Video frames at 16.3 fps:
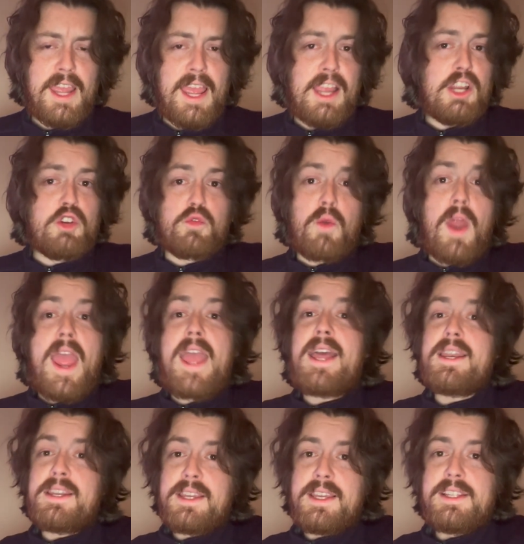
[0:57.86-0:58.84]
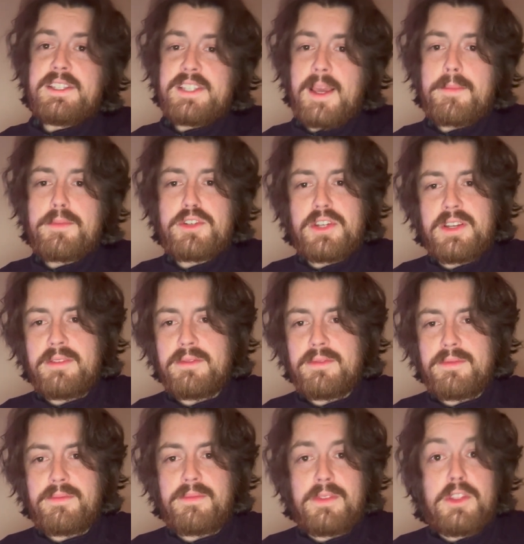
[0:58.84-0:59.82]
grand conception of the